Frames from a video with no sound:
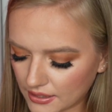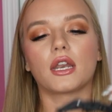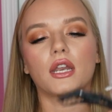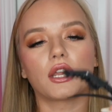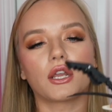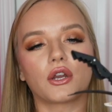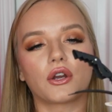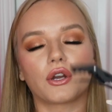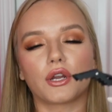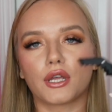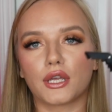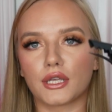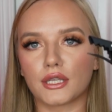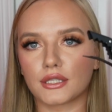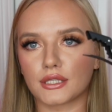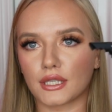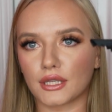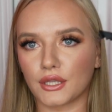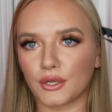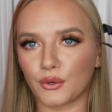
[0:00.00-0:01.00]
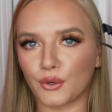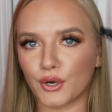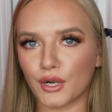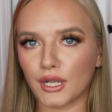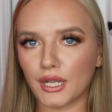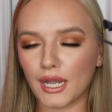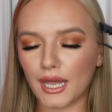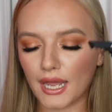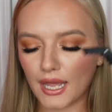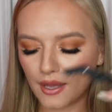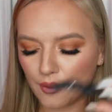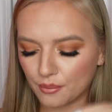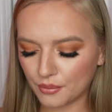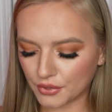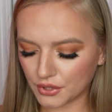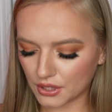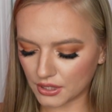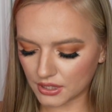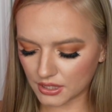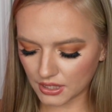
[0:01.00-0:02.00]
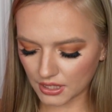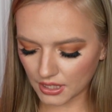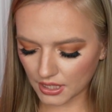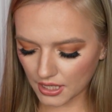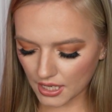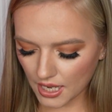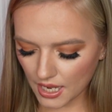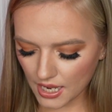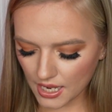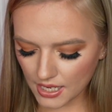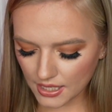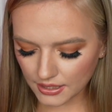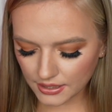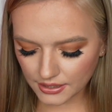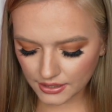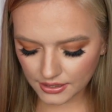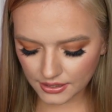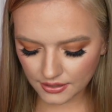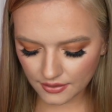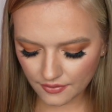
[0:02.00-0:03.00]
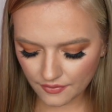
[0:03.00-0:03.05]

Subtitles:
And here is a little clamp just in case,